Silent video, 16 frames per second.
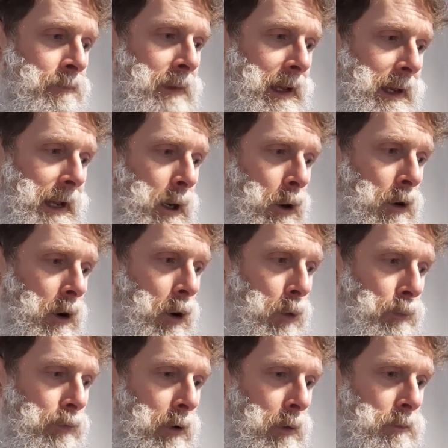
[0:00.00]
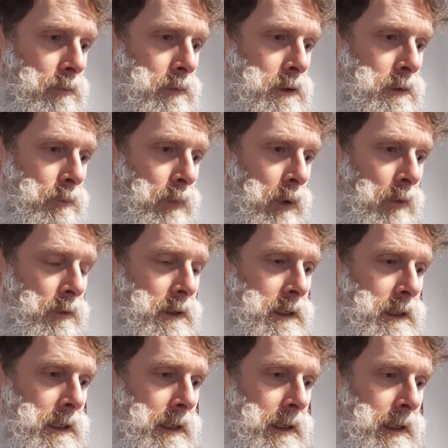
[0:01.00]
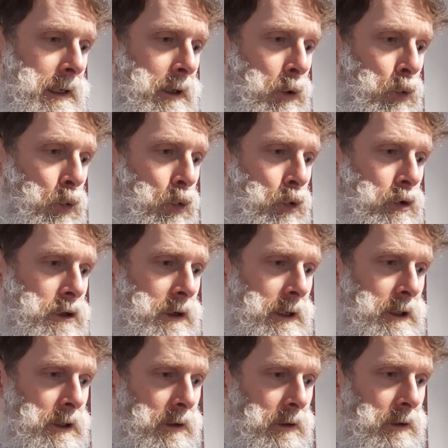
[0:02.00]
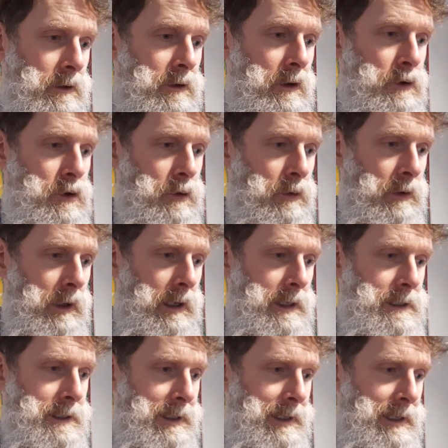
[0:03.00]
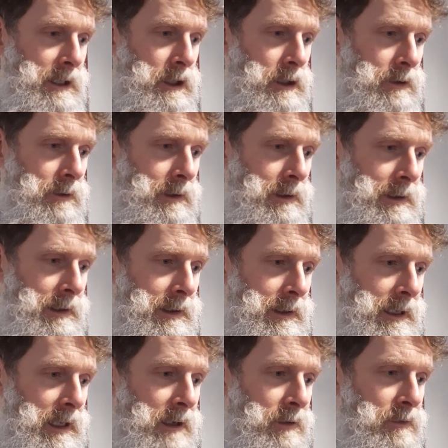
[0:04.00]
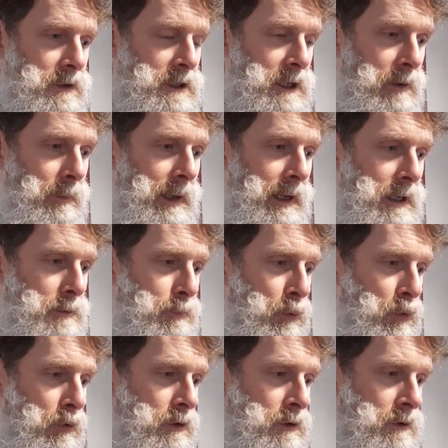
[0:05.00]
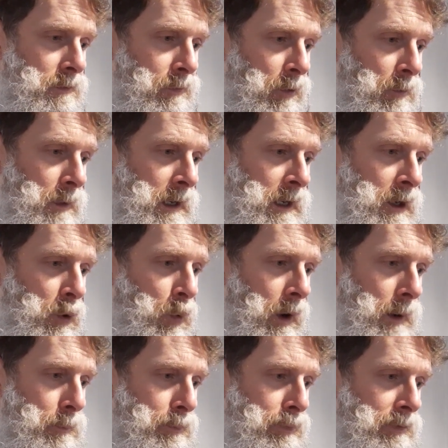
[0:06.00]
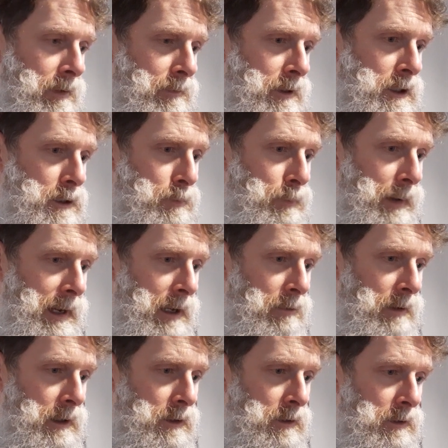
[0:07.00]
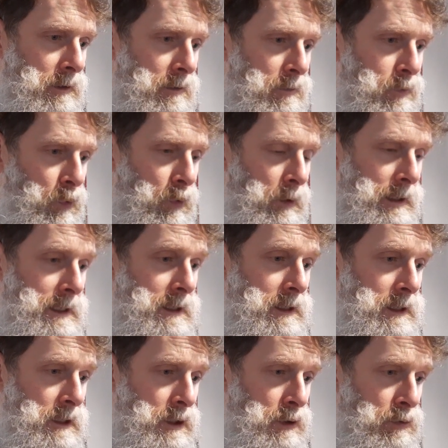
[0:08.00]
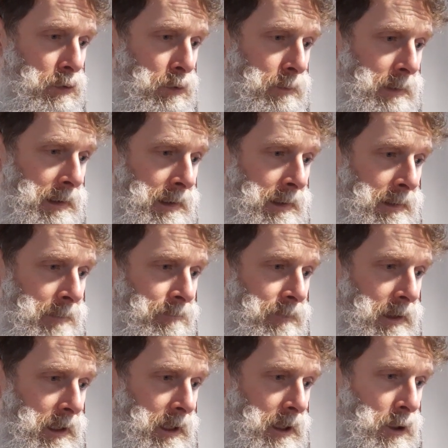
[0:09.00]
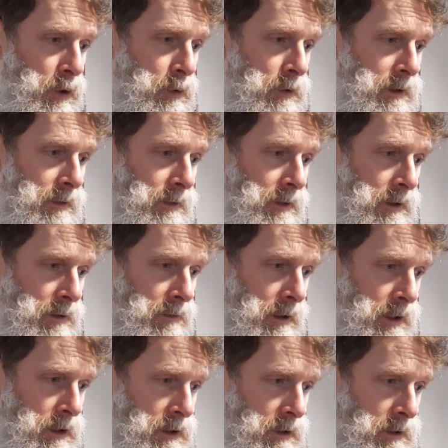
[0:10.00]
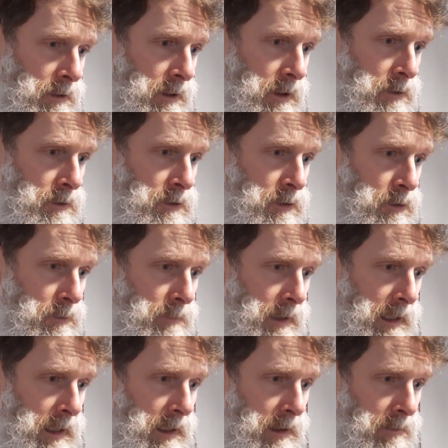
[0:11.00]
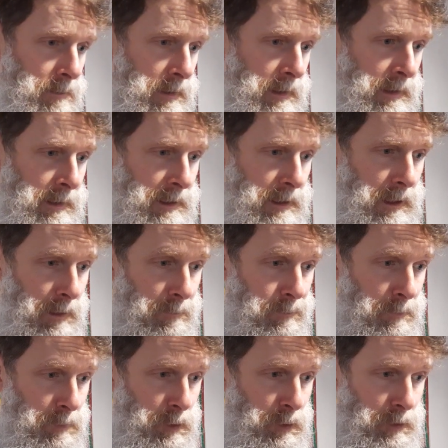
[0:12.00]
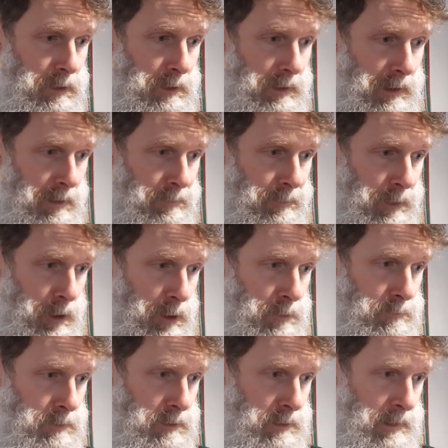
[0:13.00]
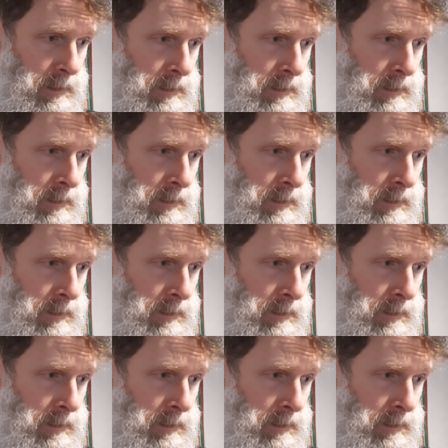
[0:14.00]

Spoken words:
and alcohol problems, poverty, or social isolation. Even some ex-boarders from quite privileged backgrounds can fall into this group. Included in the crust are those who may have come from good enough homes,